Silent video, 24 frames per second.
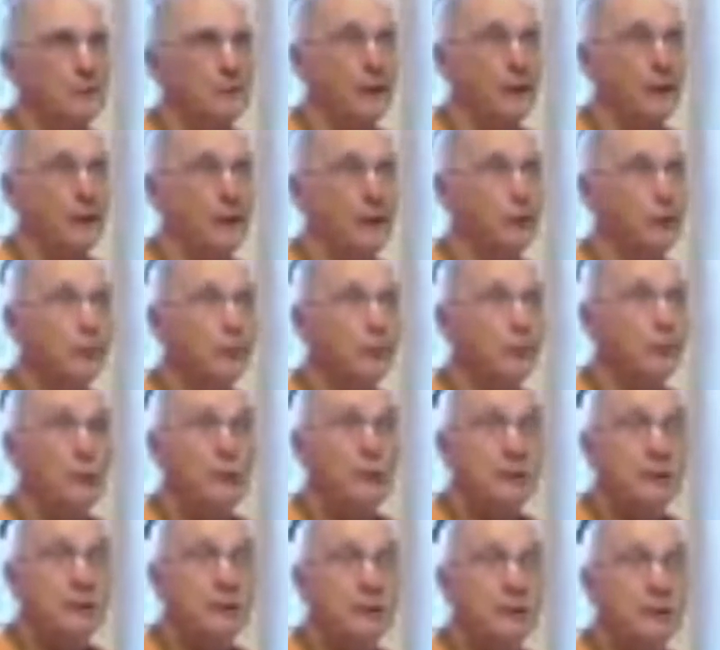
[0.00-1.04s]
And germs
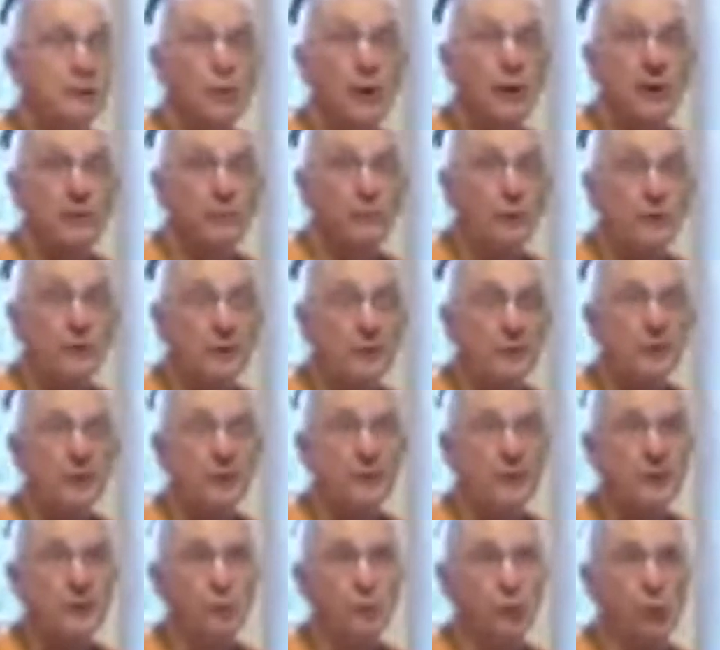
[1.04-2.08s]
would take away everything
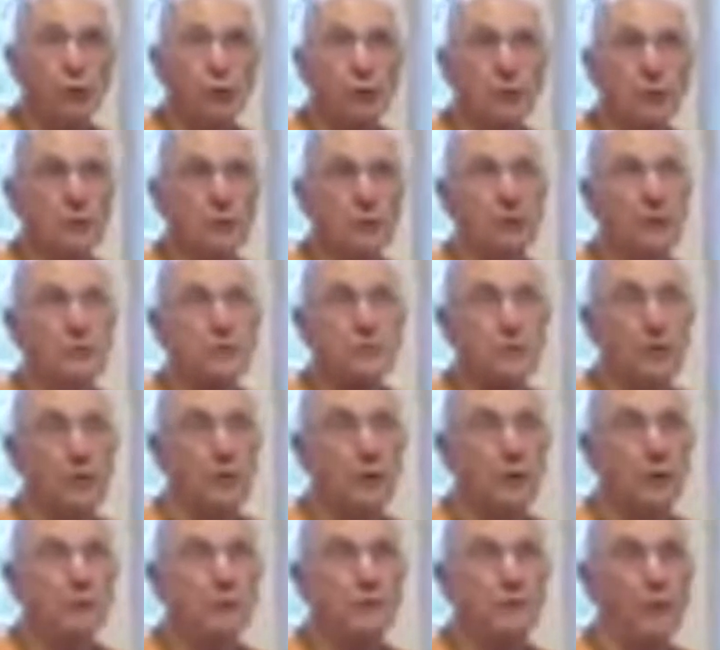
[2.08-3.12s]
that he worked
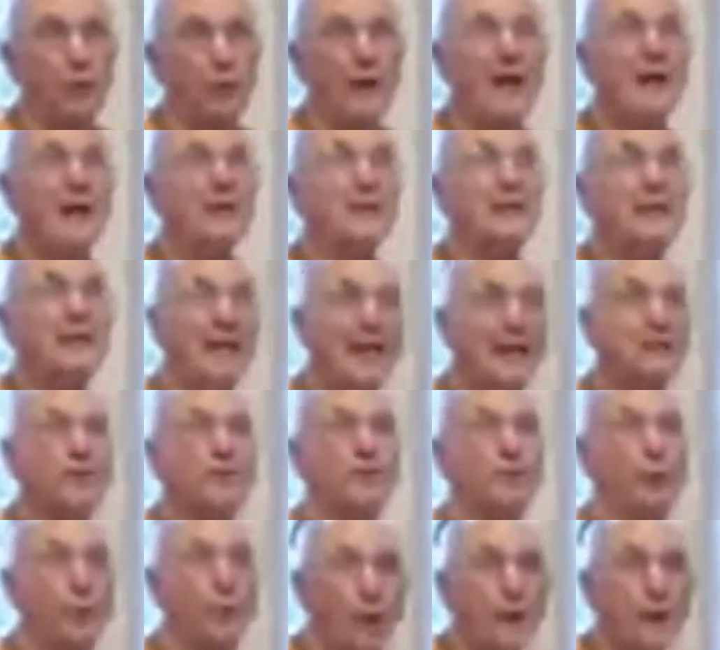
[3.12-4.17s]
so hard for. And
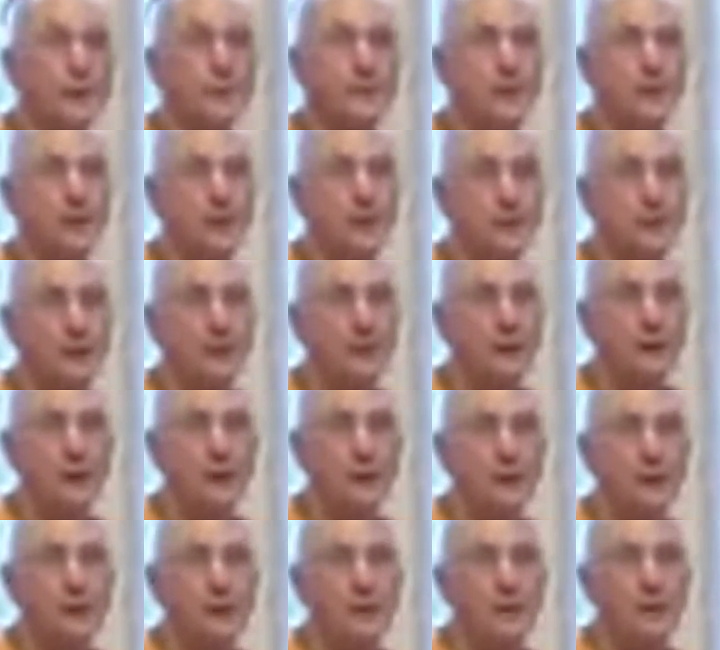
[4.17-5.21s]
guess what?
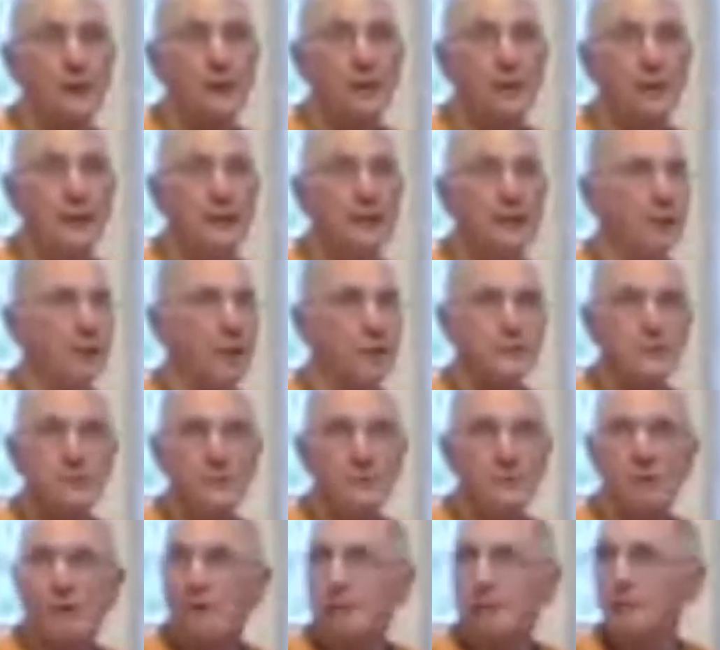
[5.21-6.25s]
He
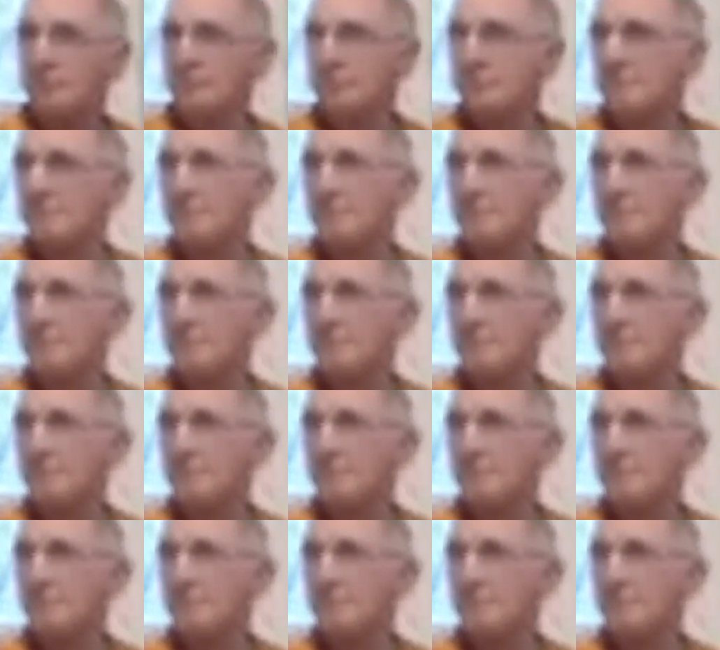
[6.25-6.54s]
lost it all.